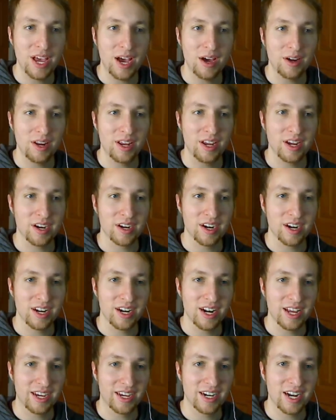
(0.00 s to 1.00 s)
be out here,
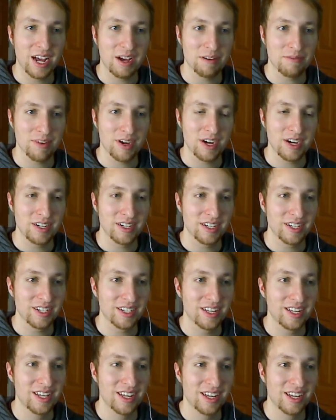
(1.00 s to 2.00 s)
and I cannot find it.